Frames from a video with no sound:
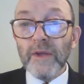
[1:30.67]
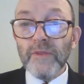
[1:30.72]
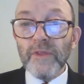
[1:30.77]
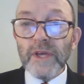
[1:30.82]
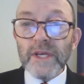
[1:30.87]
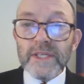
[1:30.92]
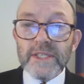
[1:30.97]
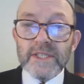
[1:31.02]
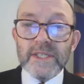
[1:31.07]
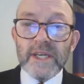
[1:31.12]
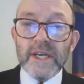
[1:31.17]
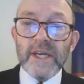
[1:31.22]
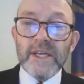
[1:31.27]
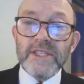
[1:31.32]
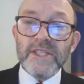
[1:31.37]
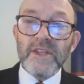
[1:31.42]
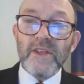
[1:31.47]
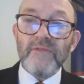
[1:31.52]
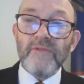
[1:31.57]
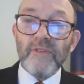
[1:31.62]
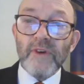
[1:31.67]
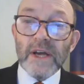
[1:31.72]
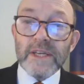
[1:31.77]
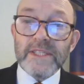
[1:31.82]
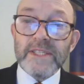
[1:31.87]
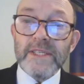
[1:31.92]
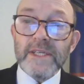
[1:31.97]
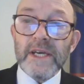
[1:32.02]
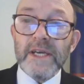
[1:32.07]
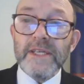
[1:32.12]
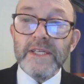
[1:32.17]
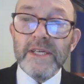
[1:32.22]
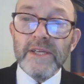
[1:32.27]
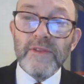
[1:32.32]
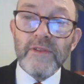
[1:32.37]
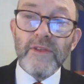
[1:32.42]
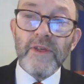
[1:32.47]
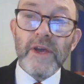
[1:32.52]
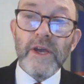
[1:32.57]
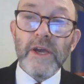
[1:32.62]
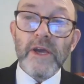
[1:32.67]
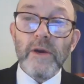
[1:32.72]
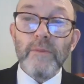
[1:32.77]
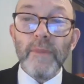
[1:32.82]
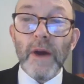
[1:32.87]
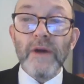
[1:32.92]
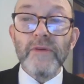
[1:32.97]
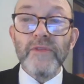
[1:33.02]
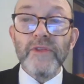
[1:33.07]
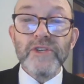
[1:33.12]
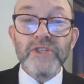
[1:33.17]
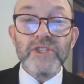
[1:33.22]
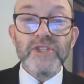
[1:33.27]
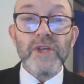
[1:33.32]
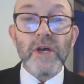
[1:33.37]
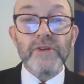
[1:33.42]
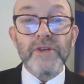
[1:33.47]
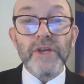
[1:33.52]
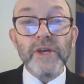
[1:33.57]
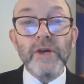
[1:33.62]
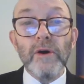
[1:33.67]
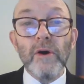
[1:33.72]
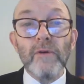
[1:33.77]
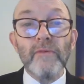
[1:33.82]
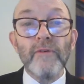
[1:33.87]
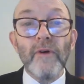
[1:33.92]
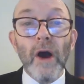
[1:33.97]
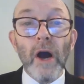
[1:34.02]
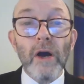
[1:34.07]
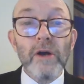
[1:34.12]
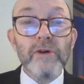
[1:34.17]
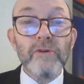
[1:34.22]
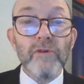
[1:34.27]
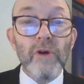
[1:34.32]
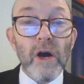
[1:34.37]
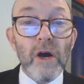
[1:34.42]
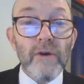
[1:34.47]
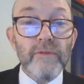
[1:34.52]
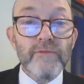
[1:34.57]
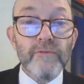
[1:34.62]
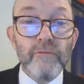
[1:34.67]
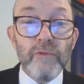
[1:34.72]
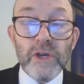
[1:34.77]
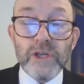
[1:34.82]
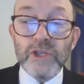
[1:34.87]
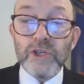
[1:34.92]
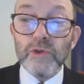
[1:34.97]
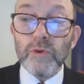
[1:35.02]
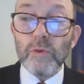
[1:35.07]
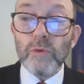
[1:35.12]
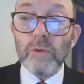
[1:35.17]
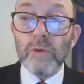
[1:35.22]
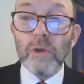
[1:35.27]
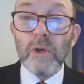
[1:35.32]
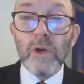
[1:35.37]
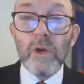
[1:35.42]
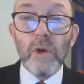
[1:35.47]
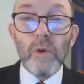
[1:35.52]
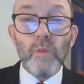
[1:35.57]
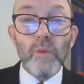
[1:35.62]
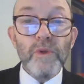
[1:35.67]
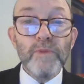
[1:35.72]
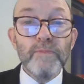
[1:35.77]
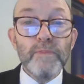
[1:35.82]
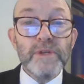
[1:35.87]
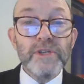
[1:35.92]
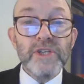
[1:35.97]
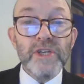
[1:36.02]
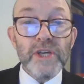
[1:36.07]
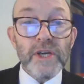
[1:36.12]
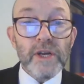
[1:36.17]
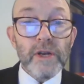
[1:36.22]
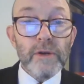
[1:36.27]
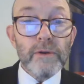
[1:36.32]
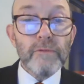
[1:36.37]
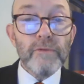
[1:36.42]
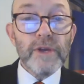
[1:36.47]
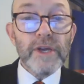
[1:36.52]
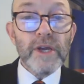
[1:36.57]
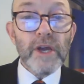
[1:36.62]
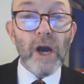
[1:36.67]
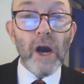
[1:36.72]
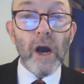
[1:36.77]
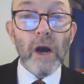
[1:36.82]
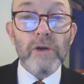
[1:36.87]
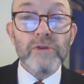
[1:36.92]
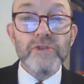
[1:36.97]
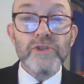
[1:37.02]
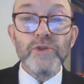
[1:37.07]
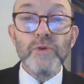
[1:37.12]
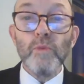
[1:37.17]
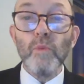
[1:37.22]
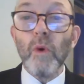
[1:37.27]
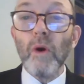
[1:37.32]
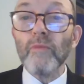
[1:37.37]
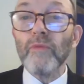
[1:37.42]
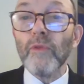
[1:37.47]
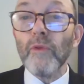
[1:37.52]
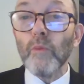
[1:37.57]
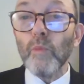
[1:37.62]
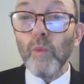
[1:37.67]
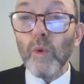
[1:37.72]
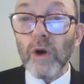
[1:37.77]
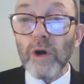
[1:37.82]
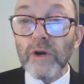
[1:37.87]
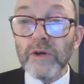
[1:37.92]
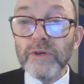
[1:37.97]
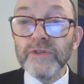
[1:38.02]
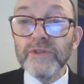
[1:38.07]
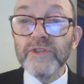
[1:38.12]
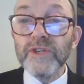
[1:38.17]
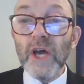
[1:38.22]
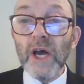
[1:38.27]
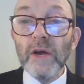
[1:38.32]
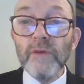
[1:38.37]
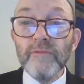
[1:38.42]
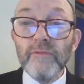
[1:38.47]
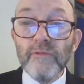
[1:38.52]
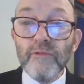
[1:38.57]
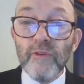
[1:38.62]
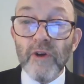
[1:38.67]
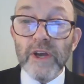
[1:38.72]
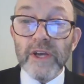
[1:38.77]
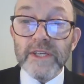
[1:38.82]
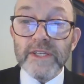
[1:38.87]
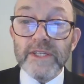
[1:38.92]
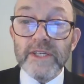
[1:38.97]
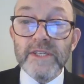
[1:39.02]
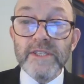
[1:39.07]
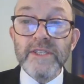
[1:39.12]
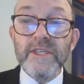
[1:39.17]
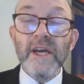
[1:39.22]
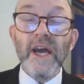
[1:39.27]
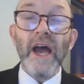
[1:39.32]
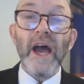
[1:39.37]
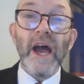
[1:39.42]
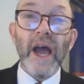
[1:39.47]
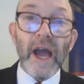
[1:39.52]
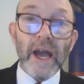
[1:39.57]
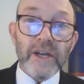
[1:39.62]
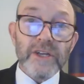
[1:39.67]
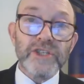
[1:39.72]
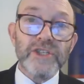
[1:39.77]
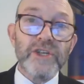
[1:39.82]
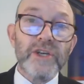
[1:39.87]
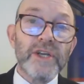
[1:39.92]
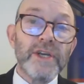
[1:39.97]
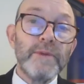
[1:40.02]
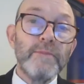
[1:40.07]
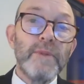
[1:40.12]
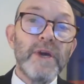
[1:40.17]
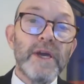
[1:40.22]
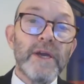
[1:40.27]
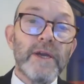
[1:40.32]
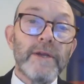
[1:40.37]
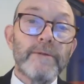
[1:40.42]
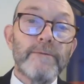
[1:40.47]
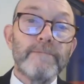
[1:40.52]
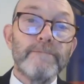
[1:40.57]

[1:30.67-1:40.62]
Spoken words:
This is the fascinating thing about the study of our craft ritual, with particular regard to what the words and phrases actually mean.